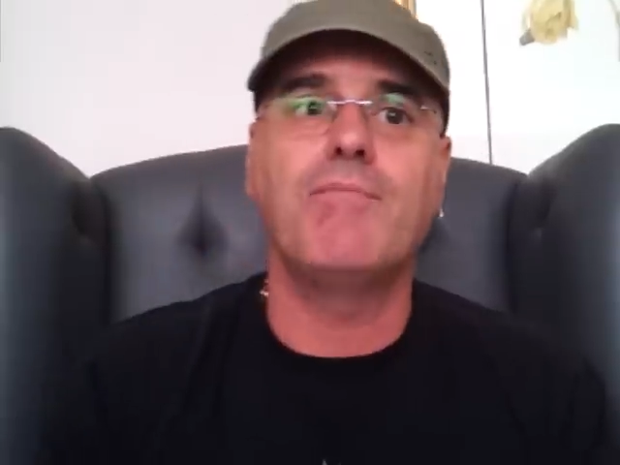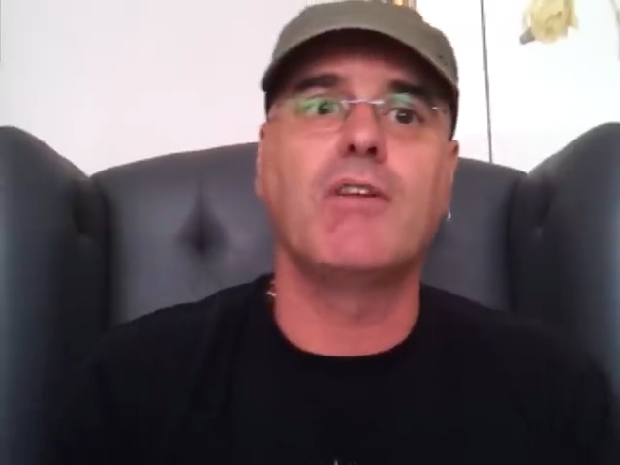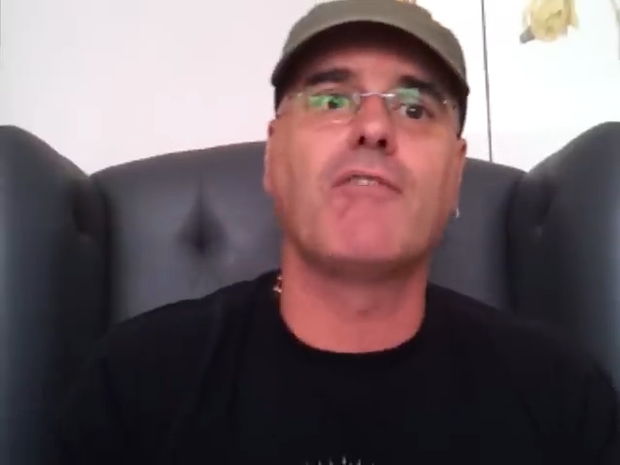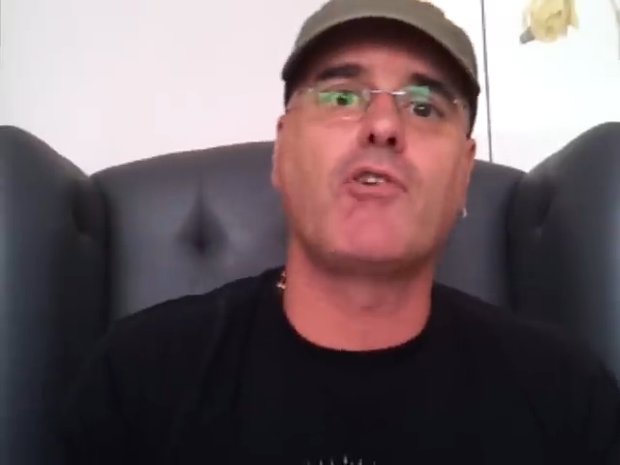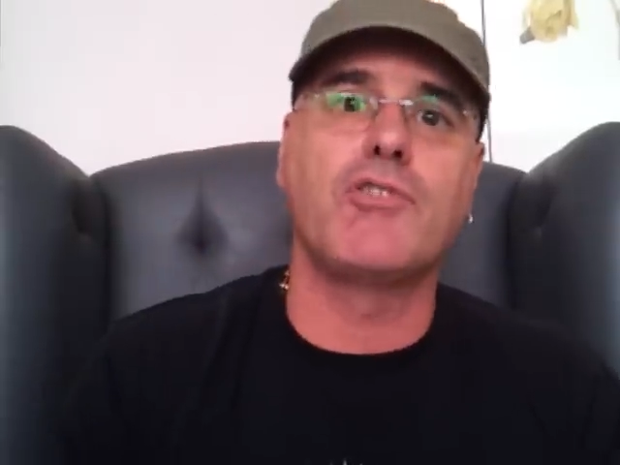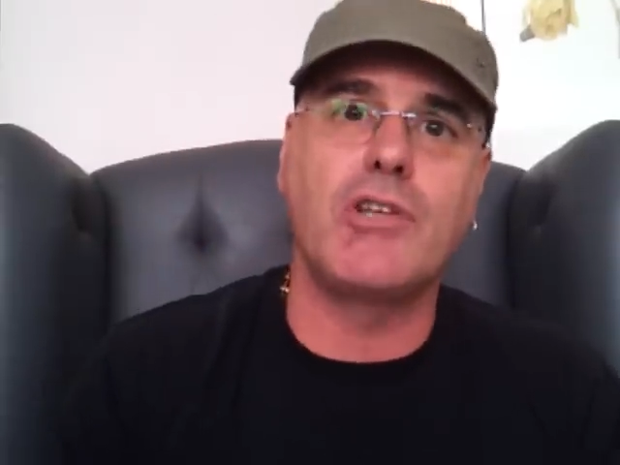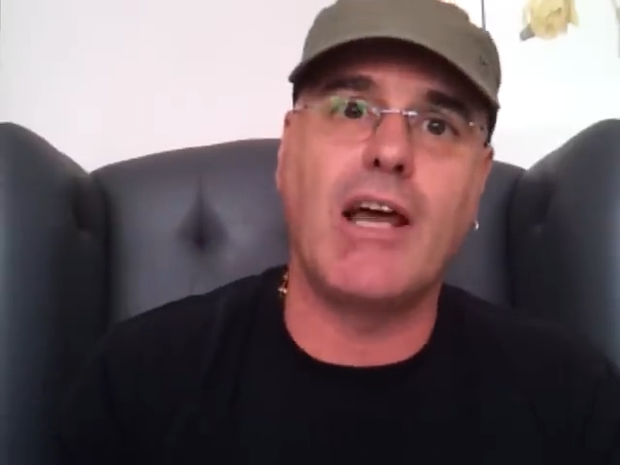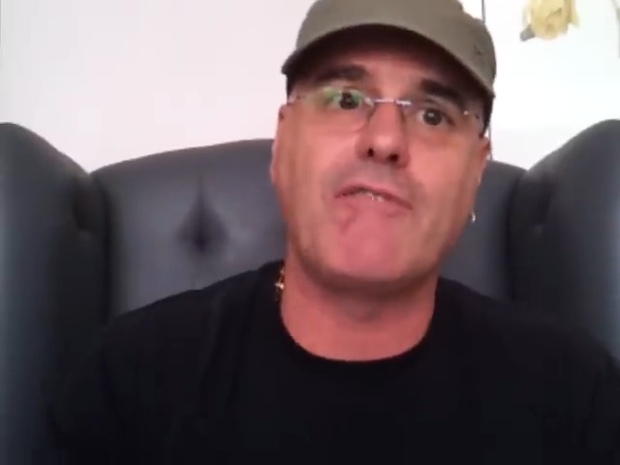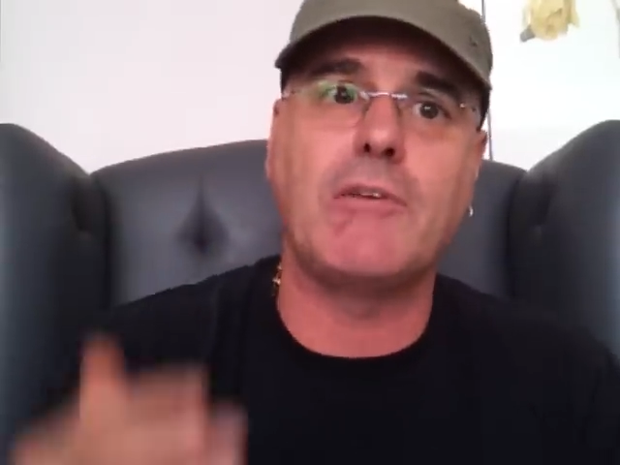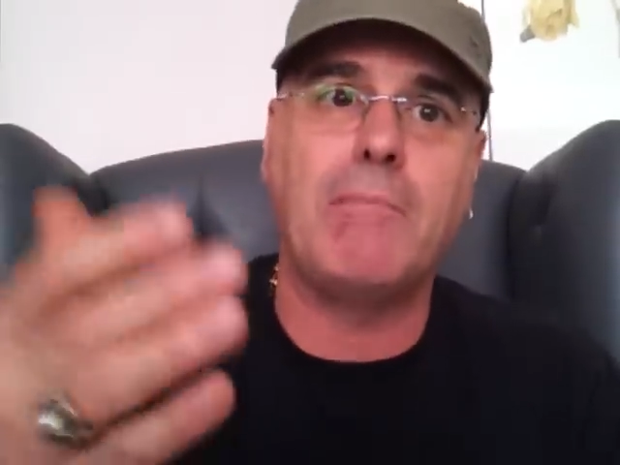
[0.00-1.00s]
Of course, you'll
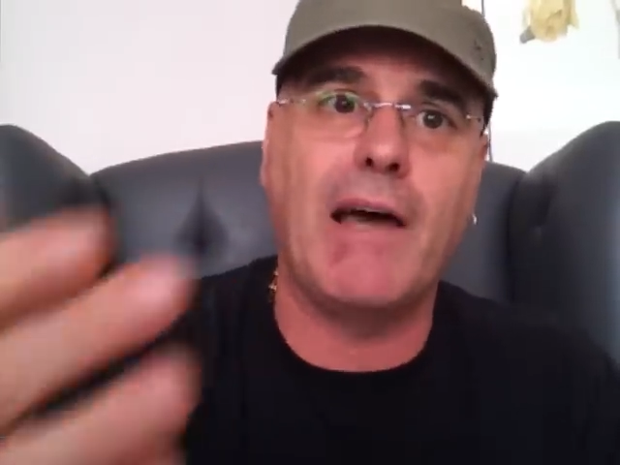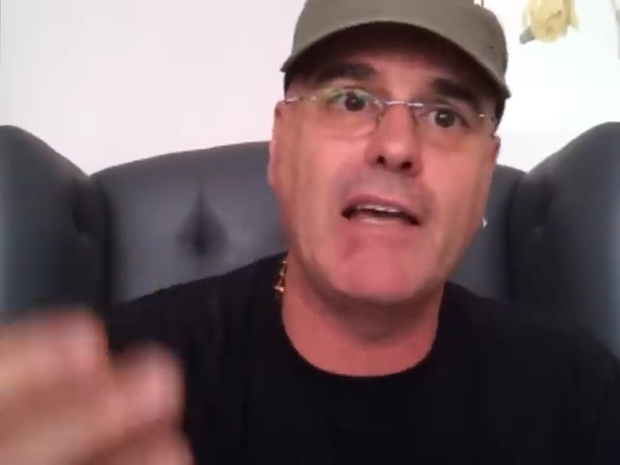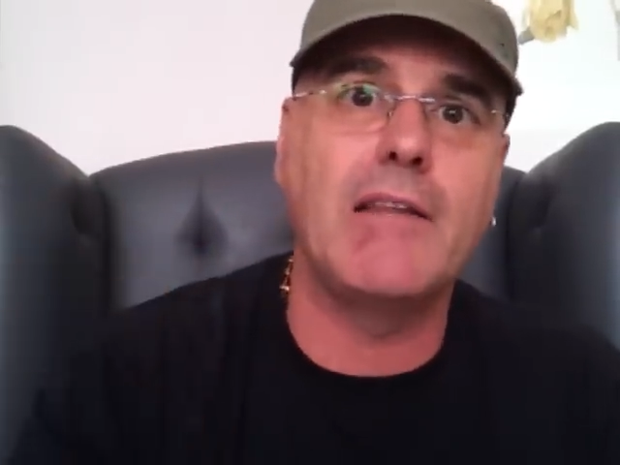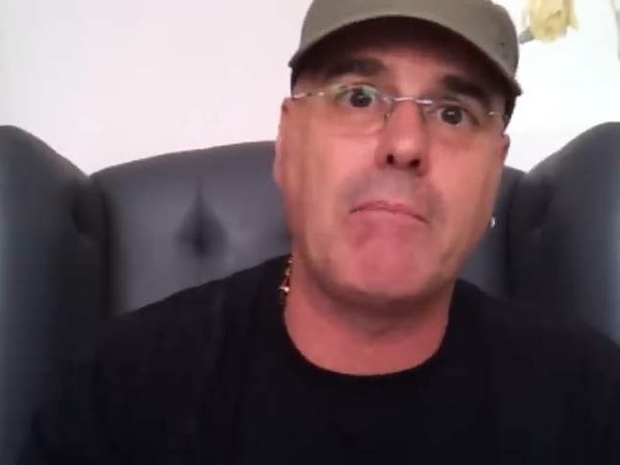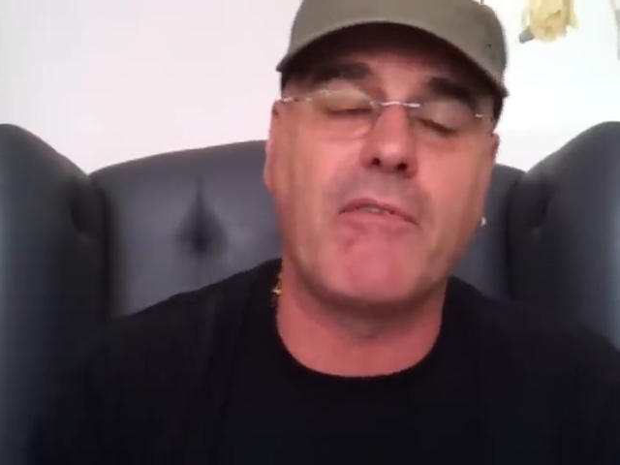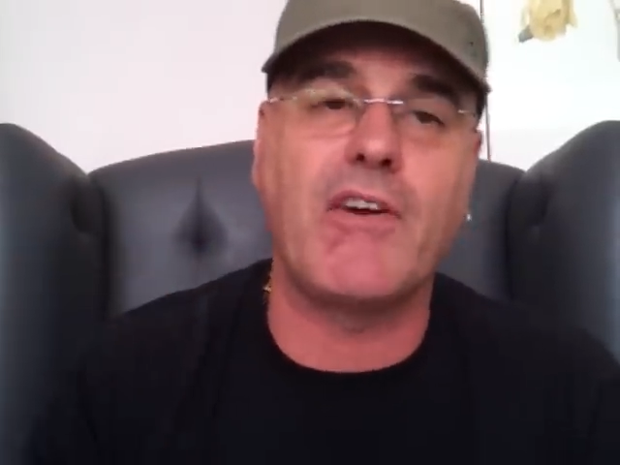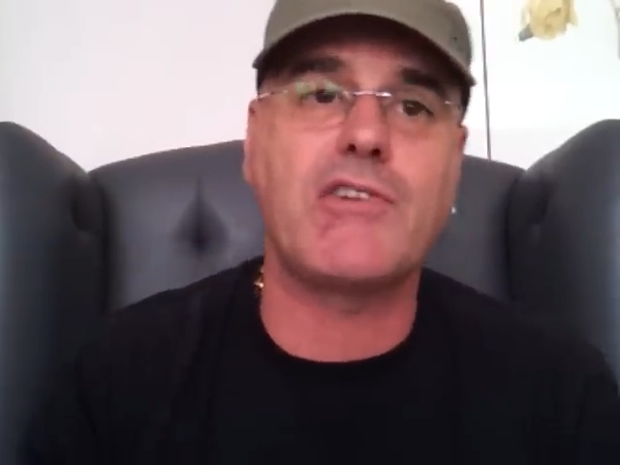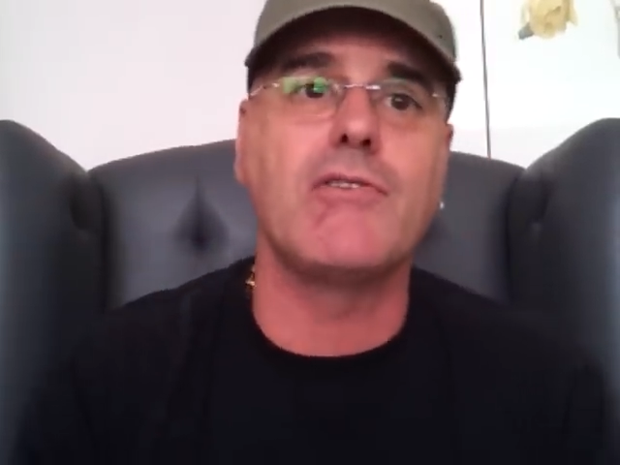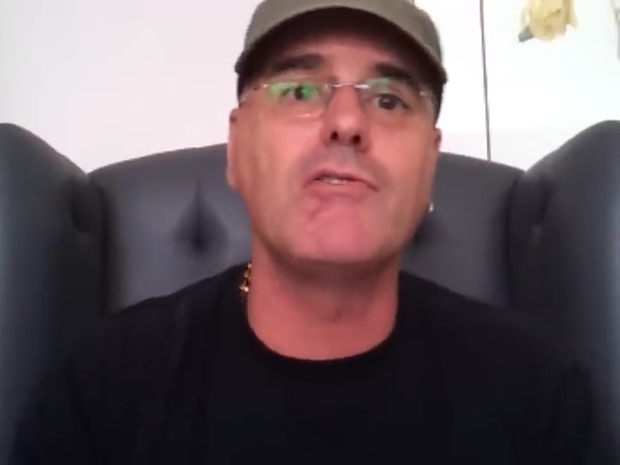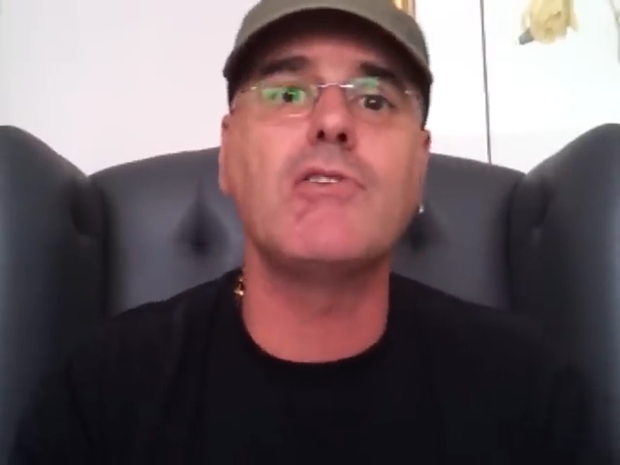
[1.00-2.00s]
have to pay the
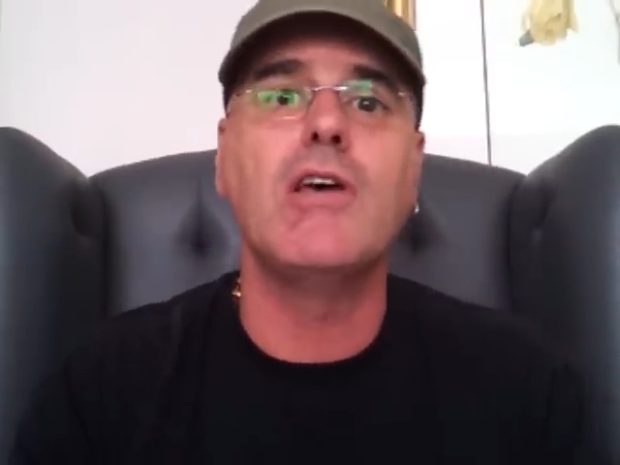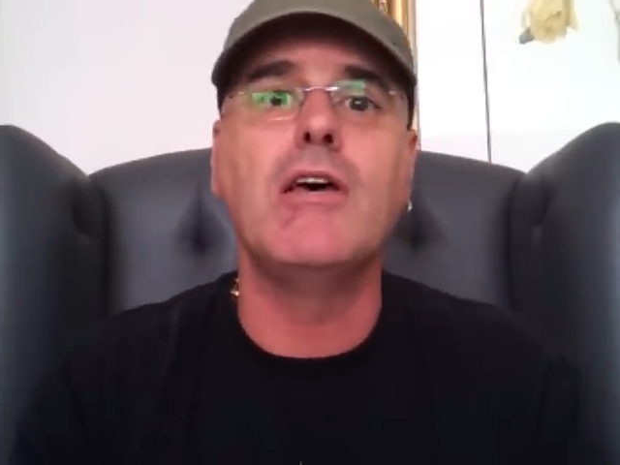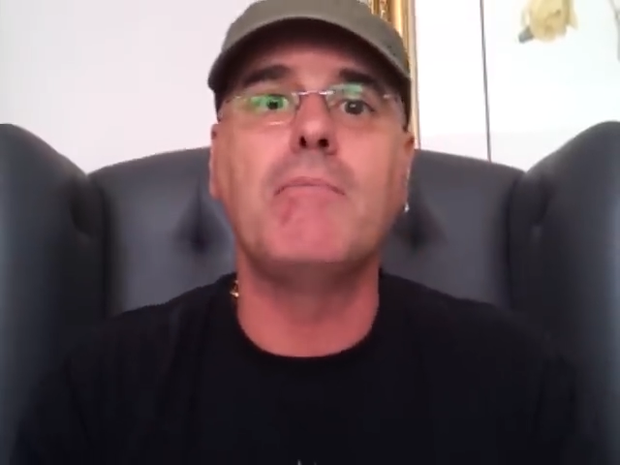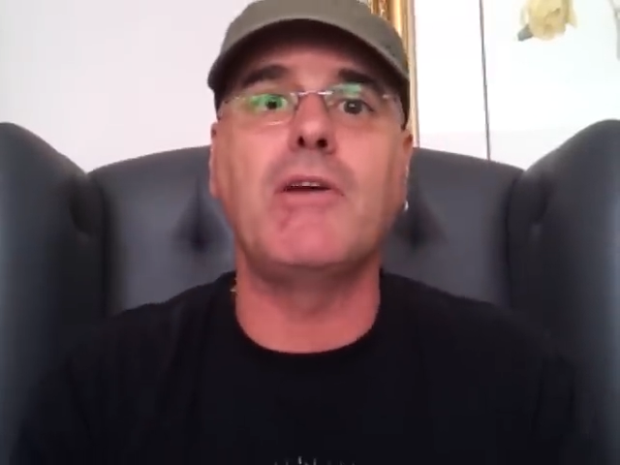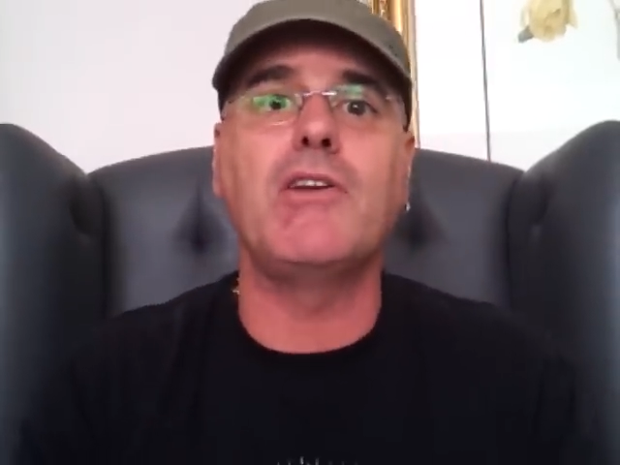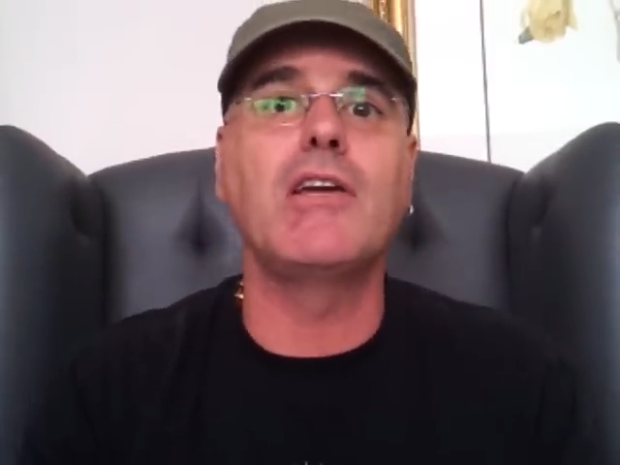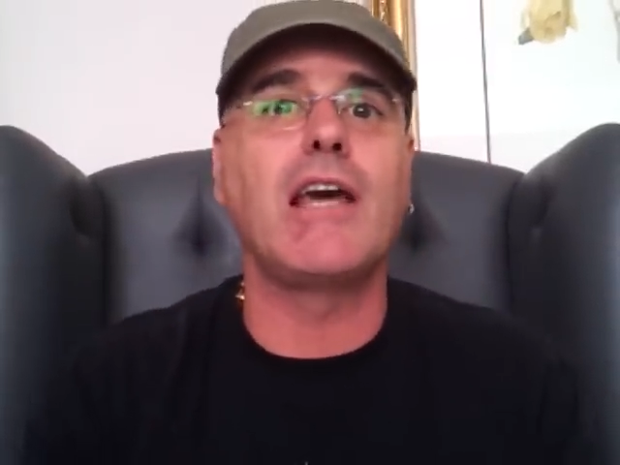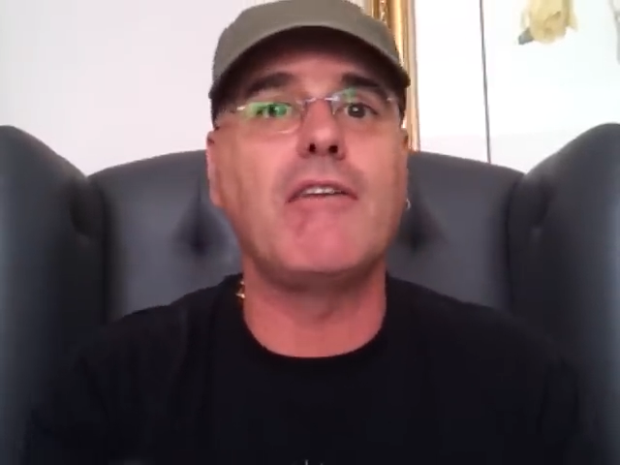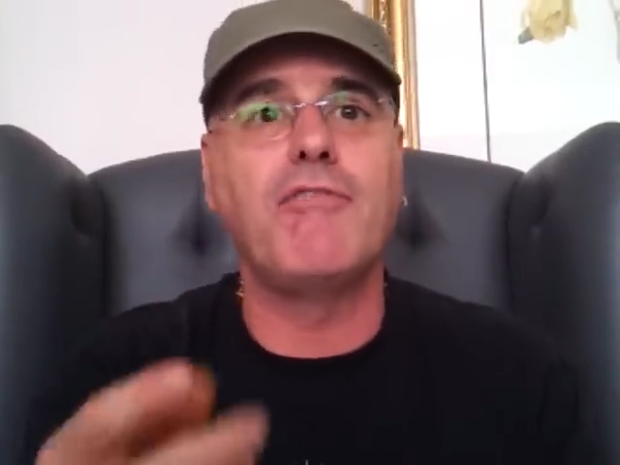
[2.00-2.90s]
professionals, but you can get a